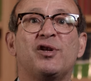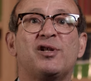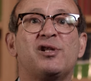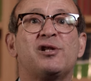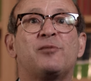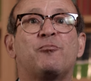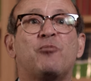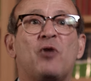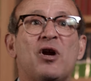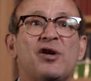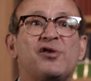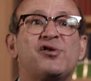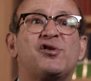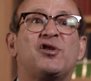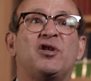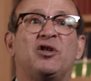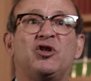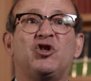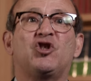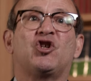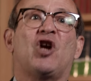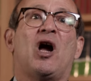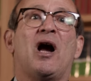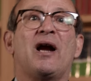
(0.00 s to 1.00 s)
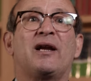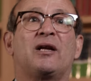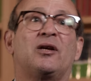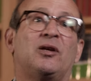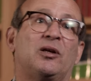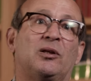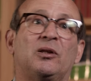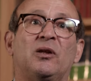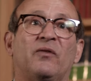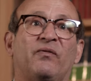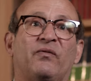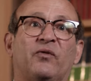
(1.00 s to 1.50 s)
expressed in China
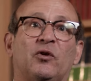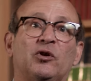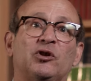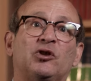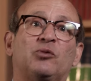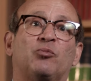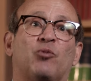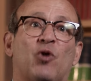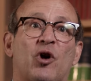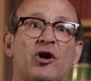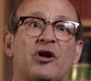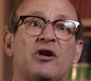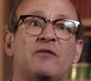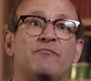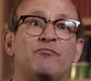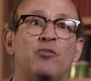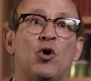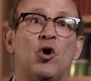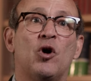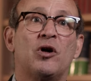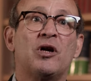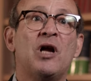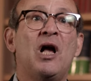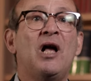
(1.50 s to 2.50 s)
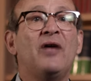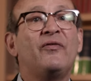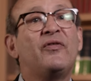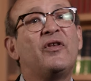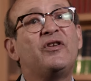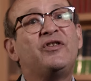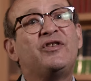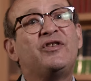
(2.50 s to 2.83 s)
in the first printed book, the